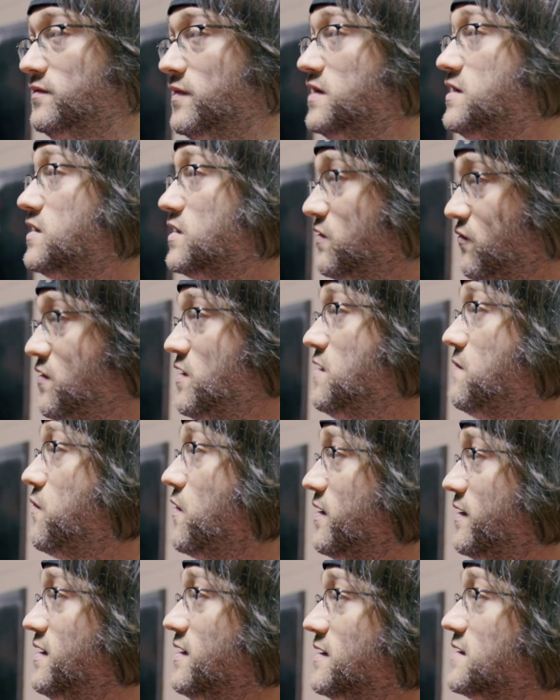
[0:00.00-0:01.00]
let's 3D
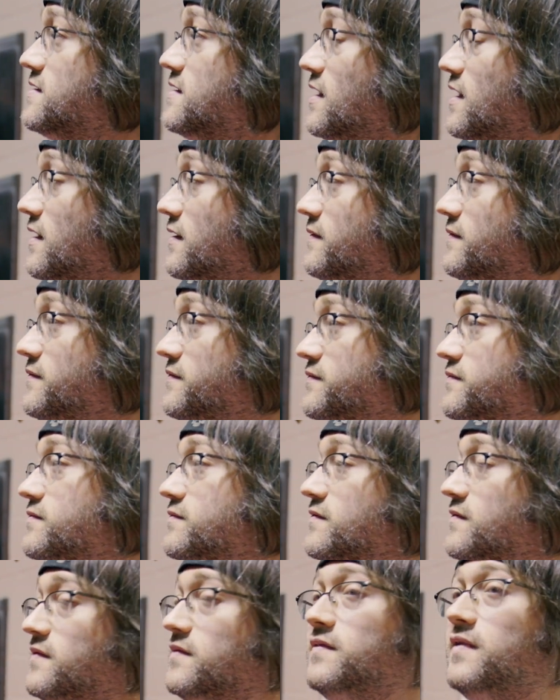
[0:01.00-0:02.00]
print this thing.
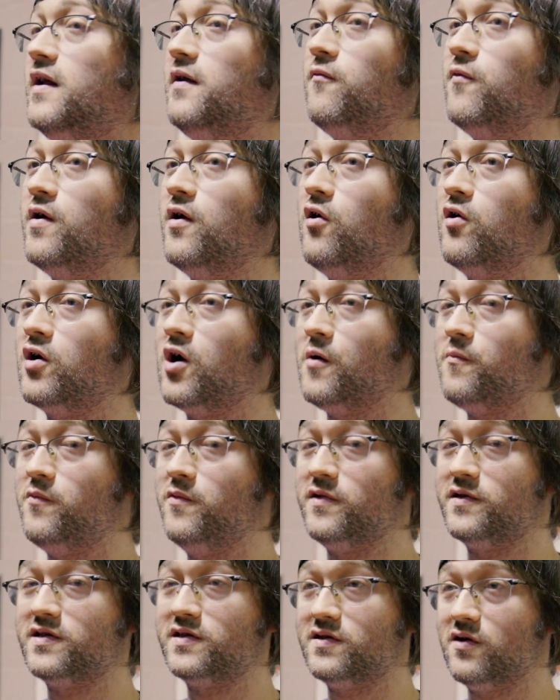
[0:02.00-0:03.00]
And then we hook up
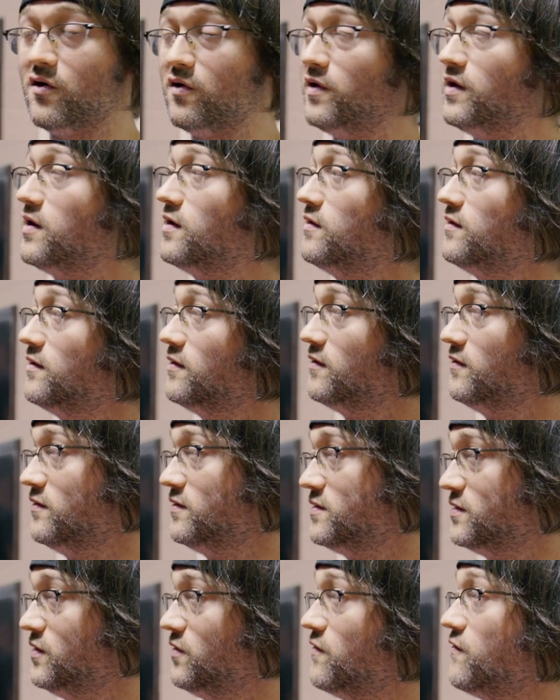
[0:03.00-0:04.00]
with Sterling,
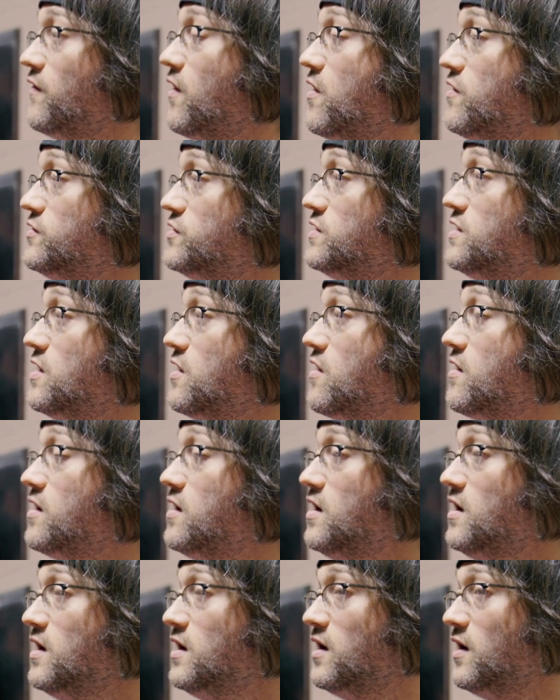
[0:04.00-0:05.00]
so our engineer.
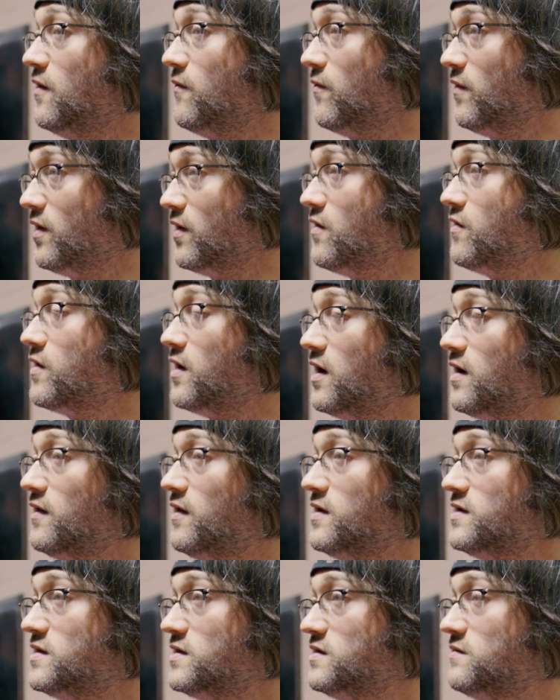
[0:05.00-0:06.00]
We're like, okay,
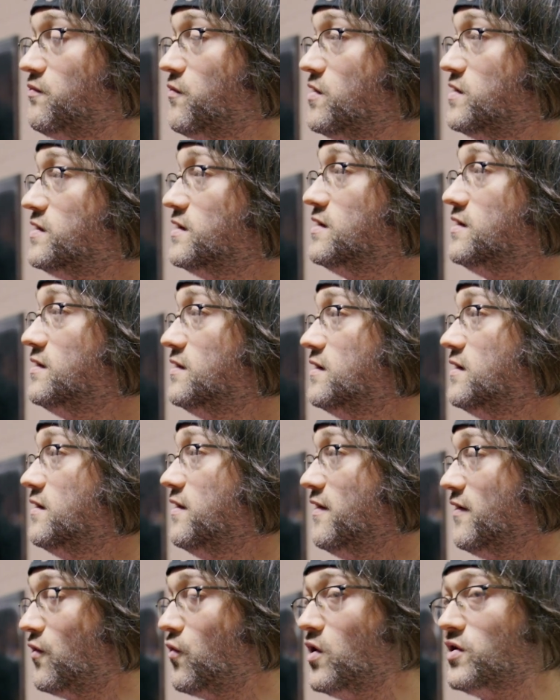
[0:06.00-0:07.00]
let's print it.
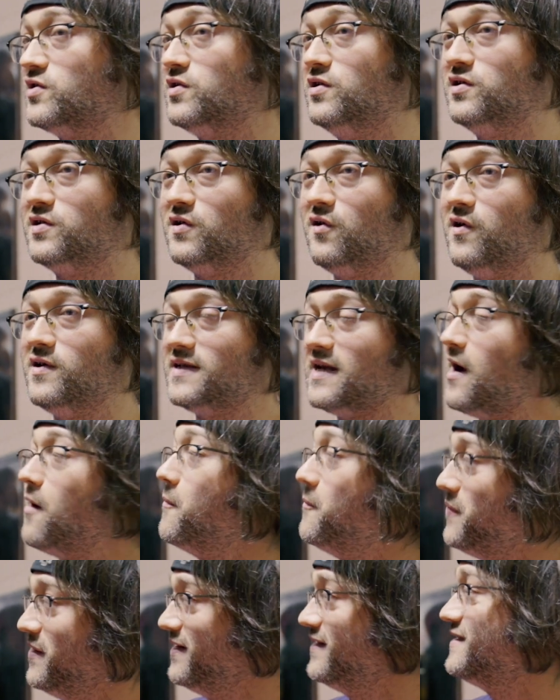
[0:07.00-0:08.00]
And the question is always,
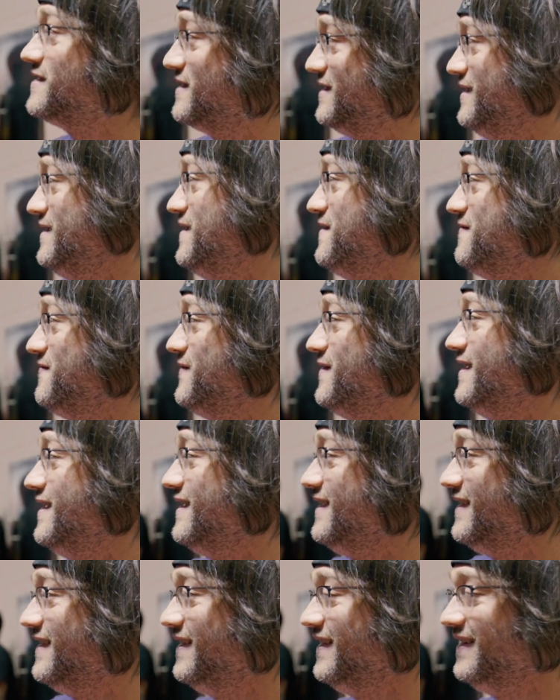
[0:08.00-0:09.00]
how big should it
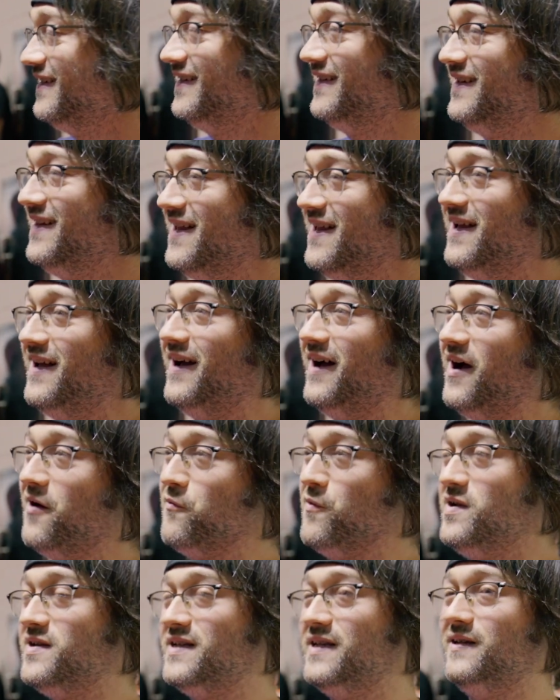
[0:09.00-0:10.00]
be? Uh,
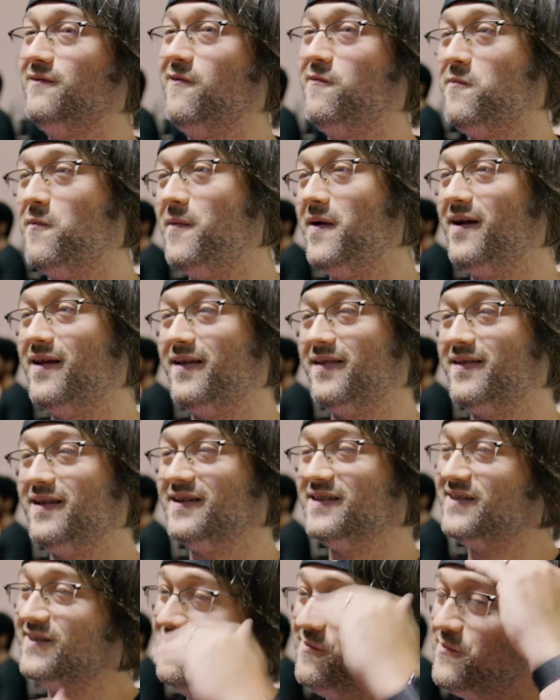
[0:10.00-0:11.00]
recently, we've been making
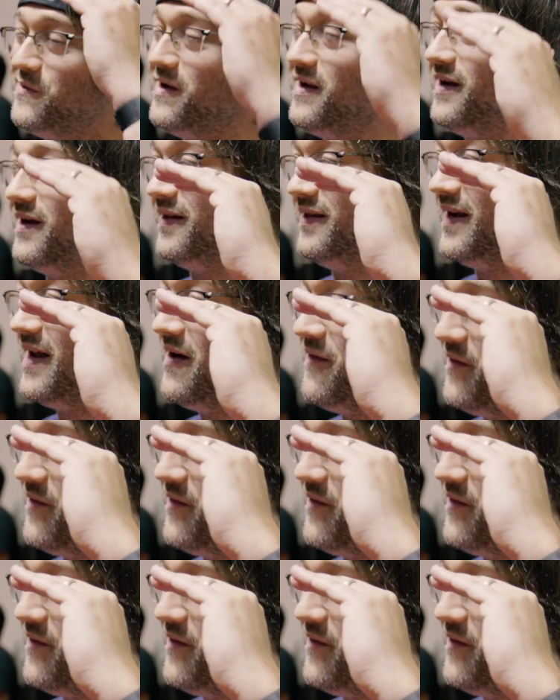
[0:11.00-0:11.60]
things too big, and then